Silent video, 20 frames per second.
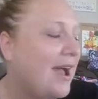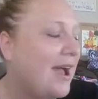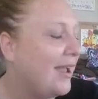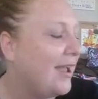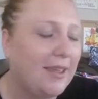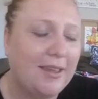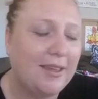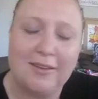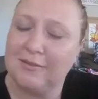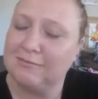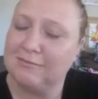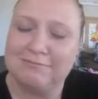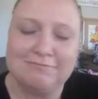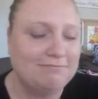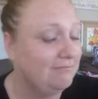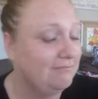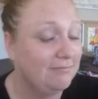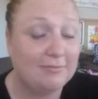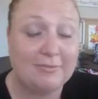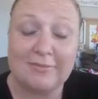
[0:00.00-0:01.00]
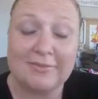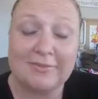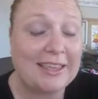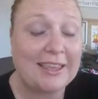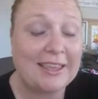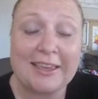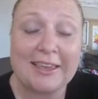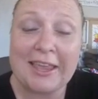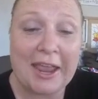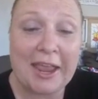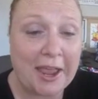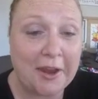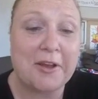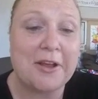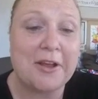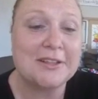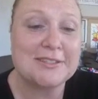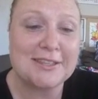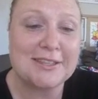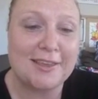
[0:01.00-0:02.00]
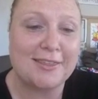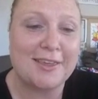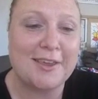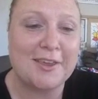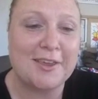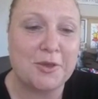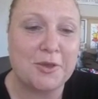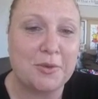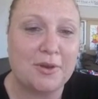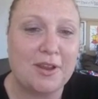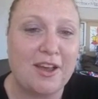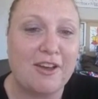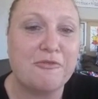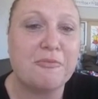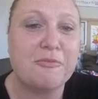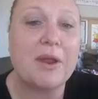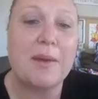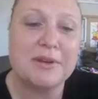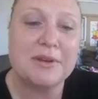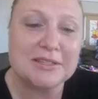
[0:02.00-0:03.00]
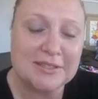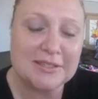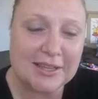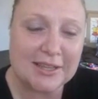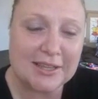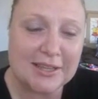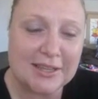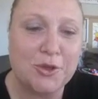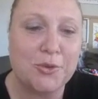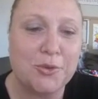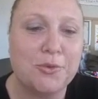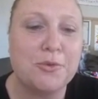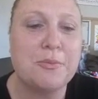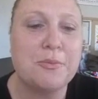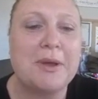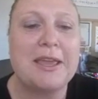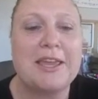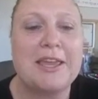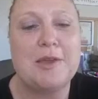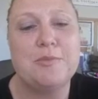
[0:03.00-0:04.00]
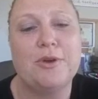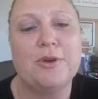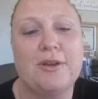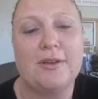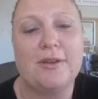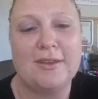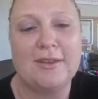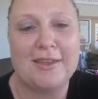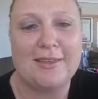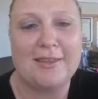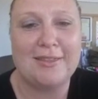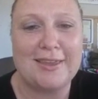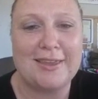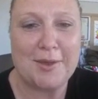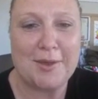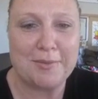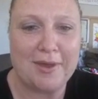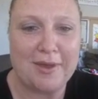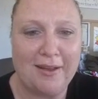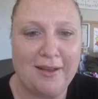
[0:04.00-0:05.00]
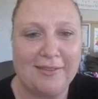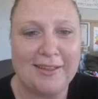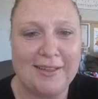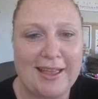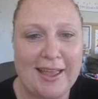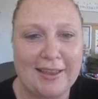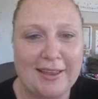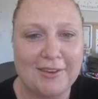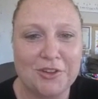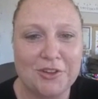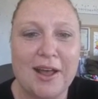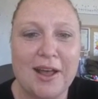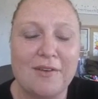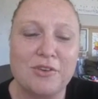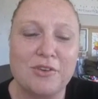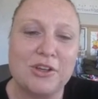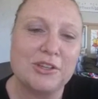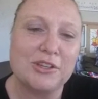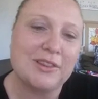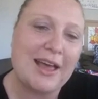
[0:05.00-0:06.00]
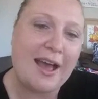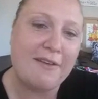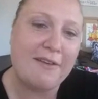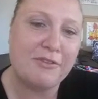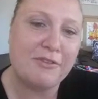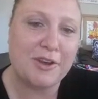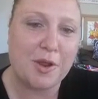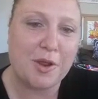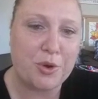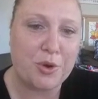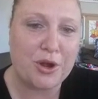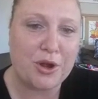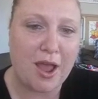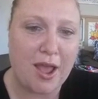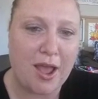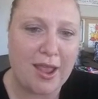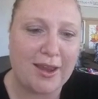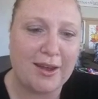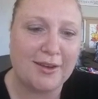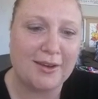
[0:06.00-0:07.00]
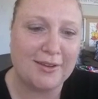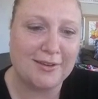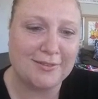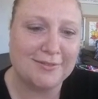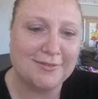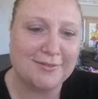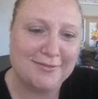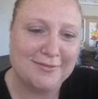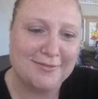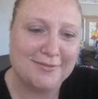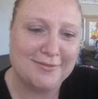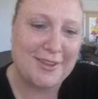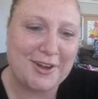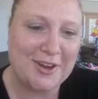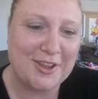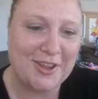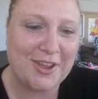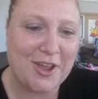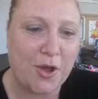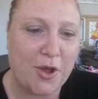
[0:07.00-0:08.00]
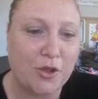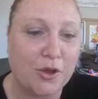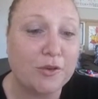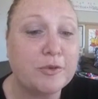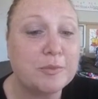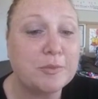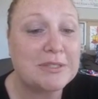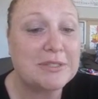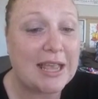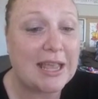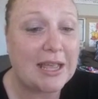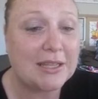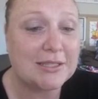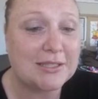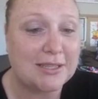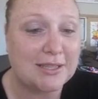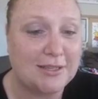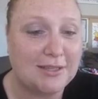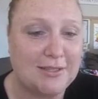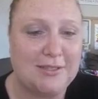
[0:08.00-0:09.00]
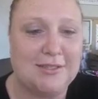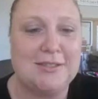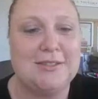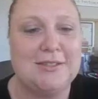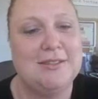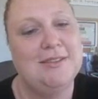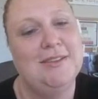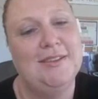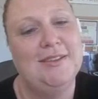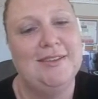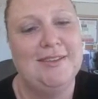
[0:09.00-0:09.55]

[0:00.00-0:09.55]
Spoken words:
I cannot say thank you enough, but I'm going to send you my ebook in the email, and you'll have a good laugh at number 9, and there you go. You're from Texas.